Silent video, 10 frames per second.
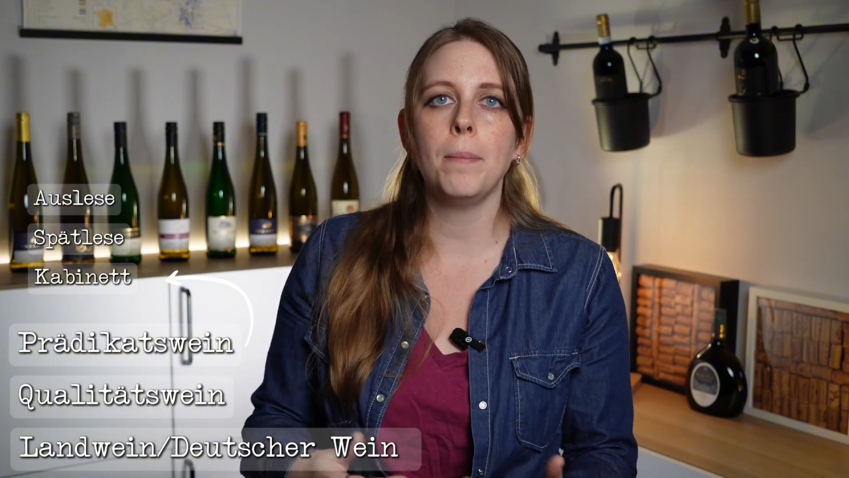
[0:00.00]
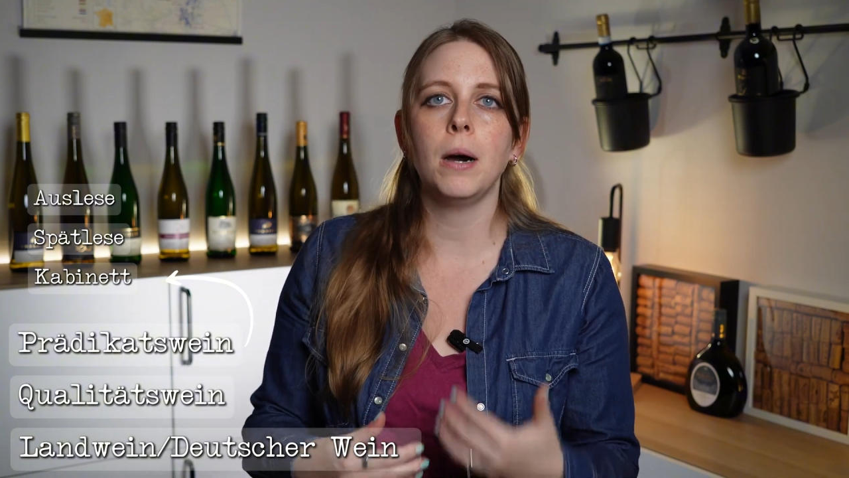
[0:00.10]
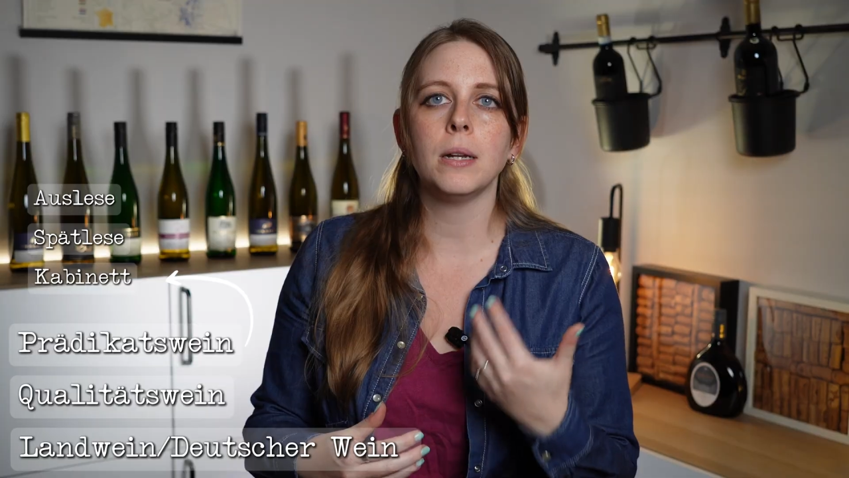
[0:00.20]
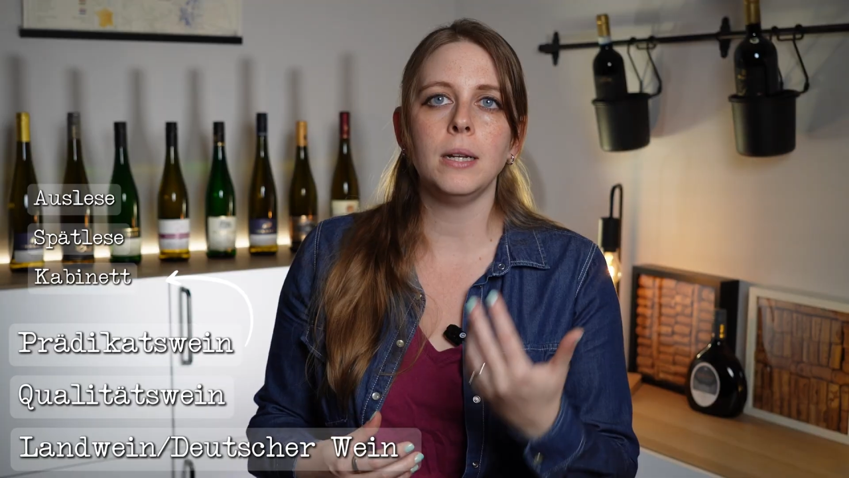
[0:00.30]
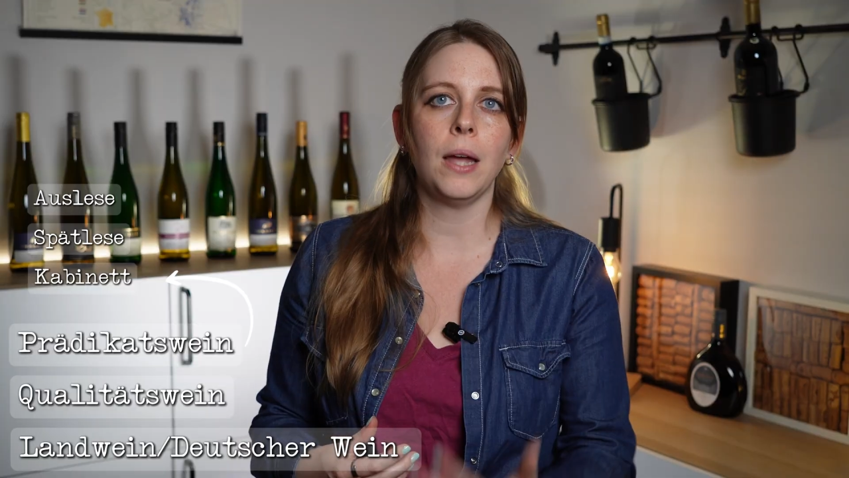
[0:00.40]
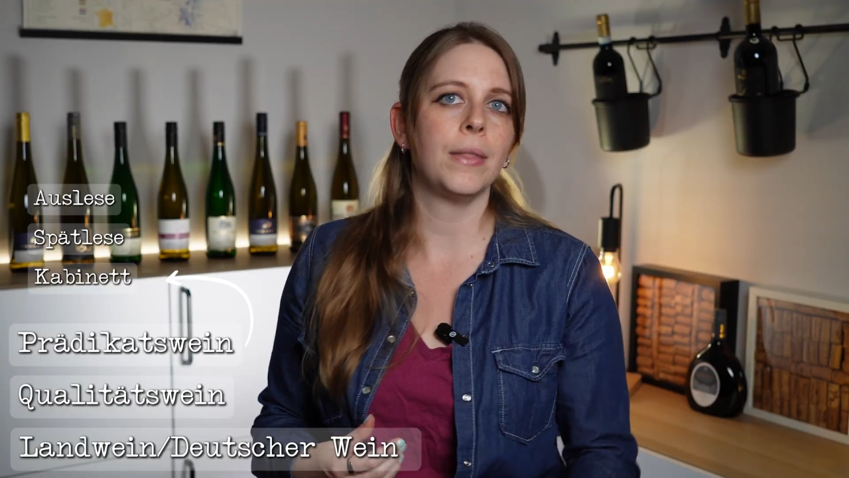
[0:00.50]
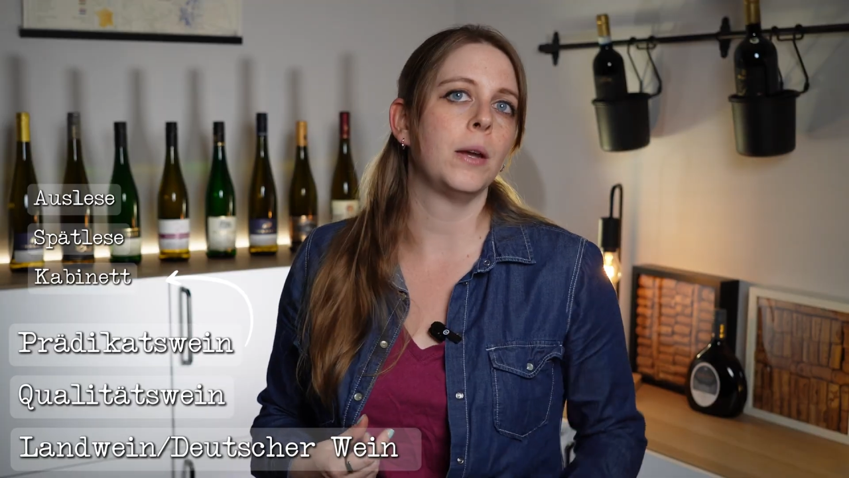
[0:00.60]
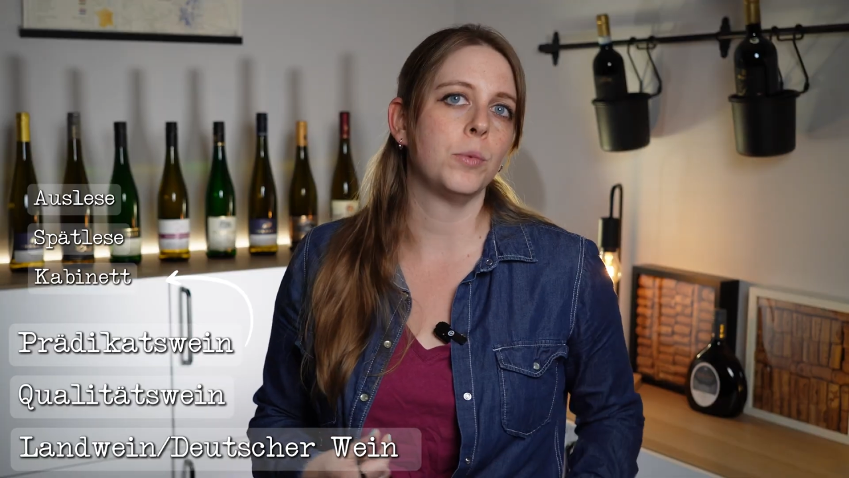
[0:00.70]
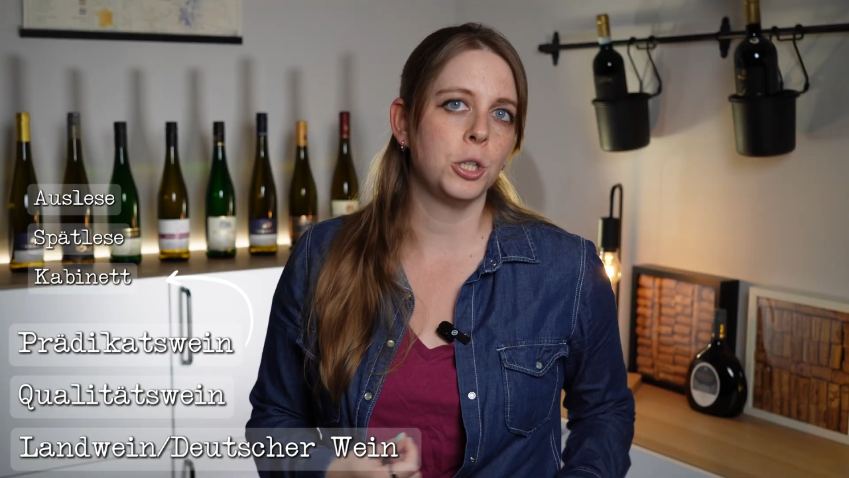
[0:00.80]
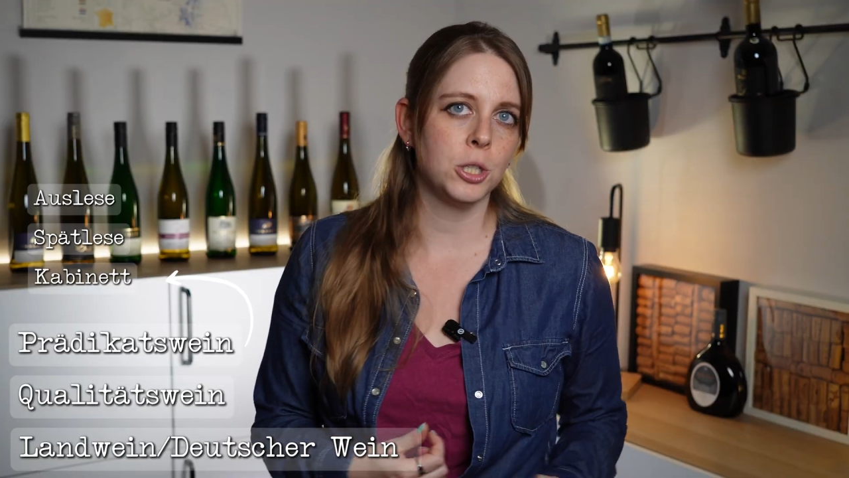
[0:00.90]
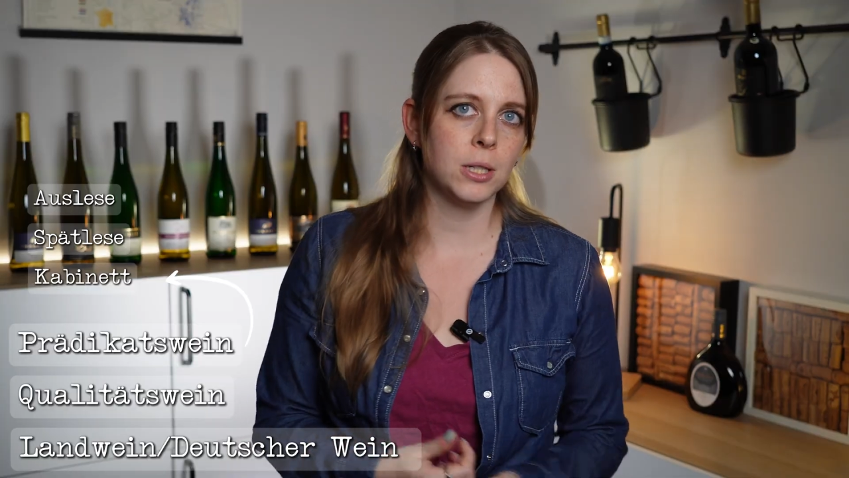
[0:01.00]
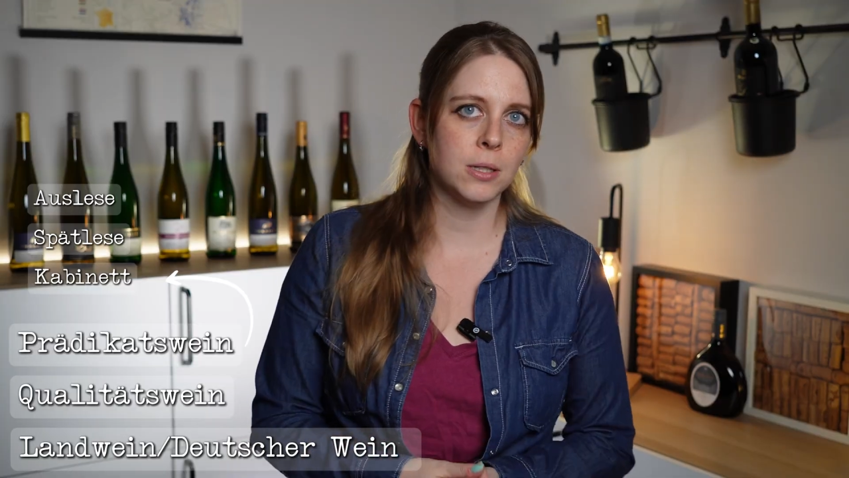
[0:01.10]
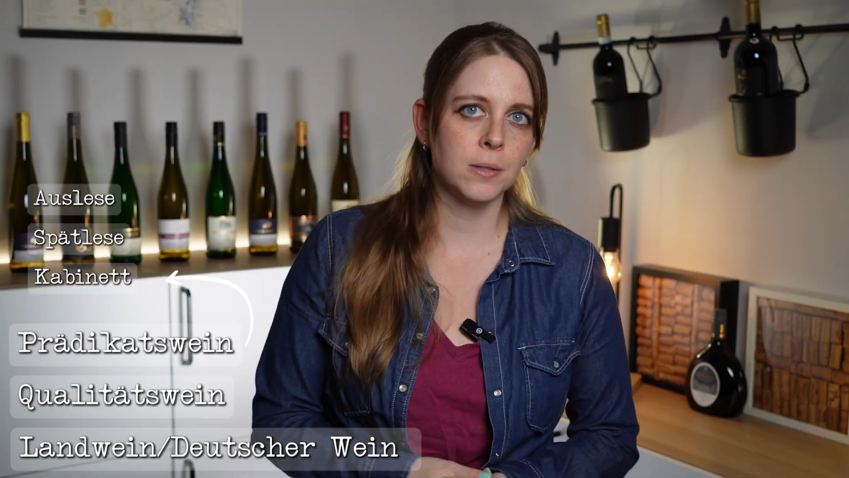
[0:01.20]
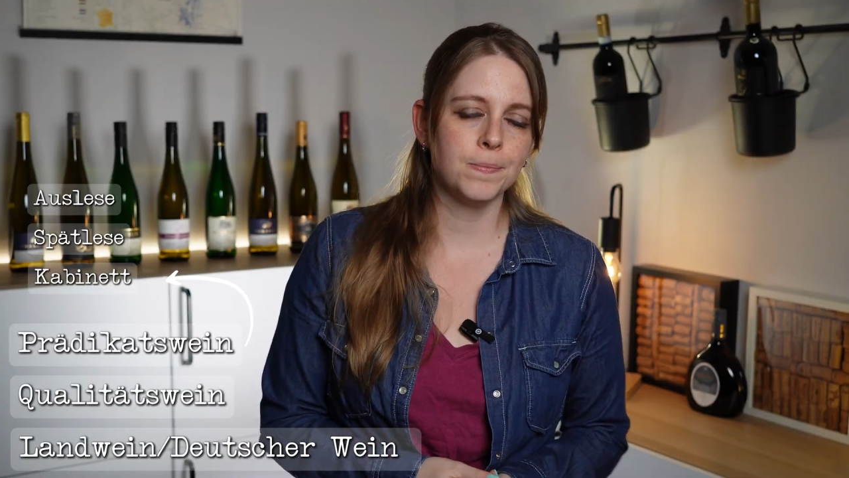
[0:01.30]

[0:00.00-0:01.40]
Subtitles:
body and that richness.